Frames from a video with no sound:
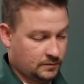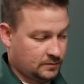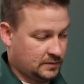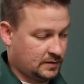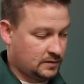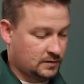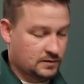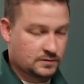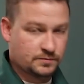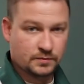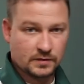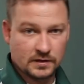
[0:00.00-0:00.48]
I
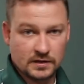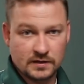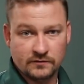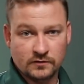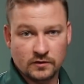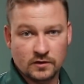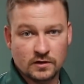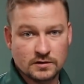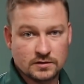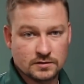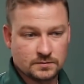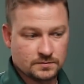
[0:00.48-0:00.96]
mean, there's plenty of
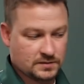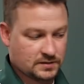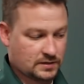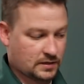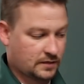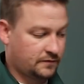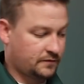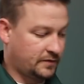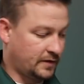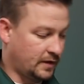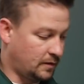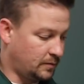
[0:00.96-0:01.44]
awesome
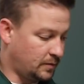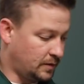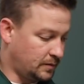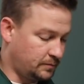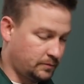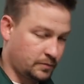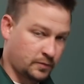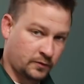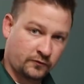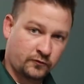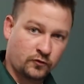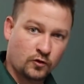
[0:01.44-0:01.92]
stuff there,
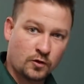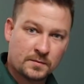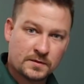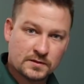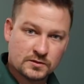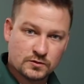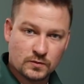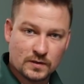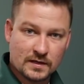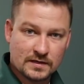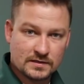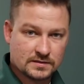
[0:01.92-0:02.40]
but
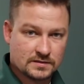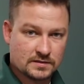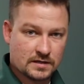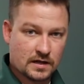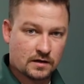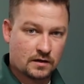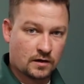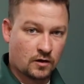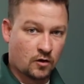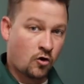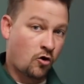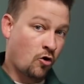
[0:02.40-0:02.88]
performance-wise,
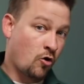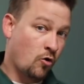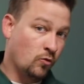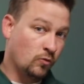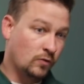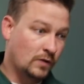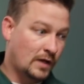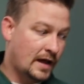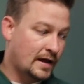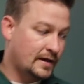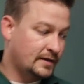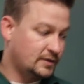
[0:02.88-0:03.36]
not a
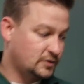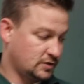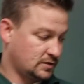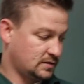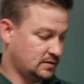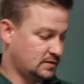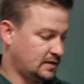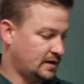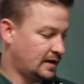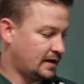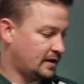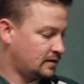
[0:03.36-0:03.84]
whole lot
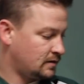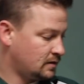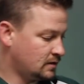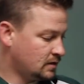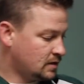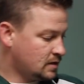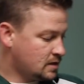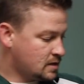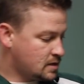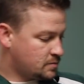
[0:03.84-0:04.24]
just yet.